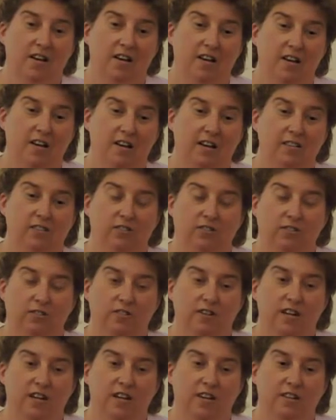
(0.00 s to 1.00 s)
And I took
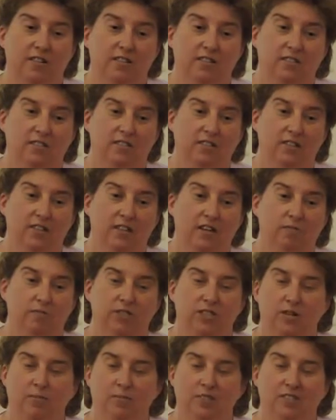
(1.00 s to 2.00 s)
her hand. And it
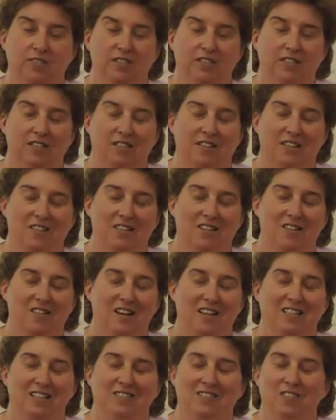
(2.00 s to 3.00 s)
was almost like,
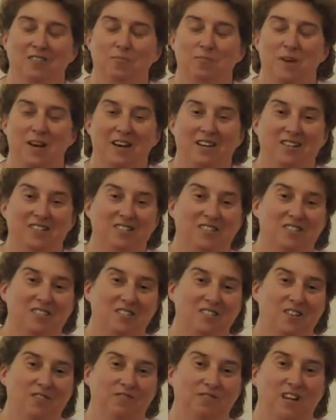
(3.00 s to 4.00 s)
I can look back at this
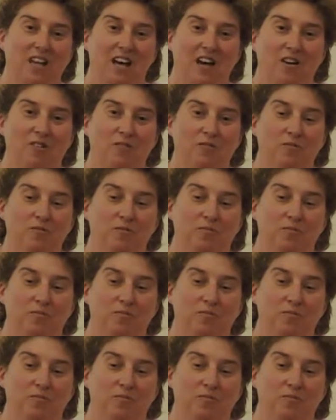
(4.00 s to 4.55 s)
stuff now.